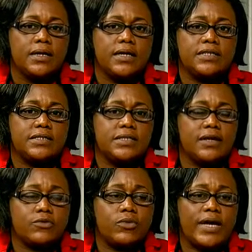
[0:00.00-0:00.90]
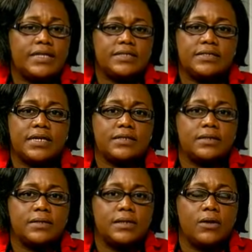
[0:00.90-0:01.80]
it is not right, it is not
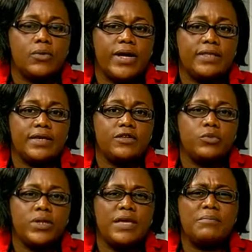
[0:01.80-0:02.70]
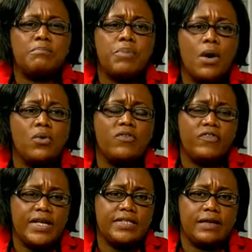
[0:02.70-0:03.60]
allowed. I think it will empower
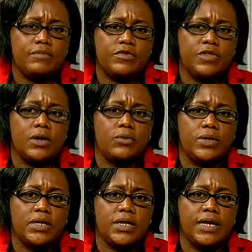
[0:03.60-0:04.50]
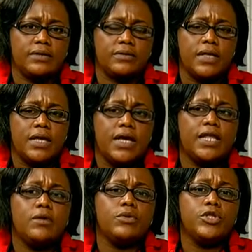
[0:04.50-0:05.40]
victims now in Guyana,
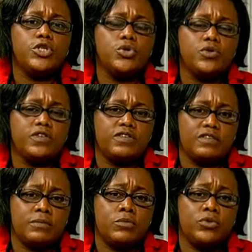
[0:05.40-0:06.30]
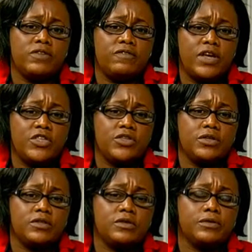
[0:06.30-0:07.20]
and I will use this as a
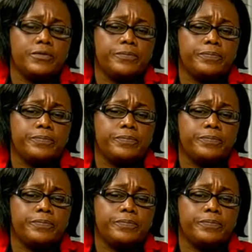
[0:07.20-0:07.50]
motivation to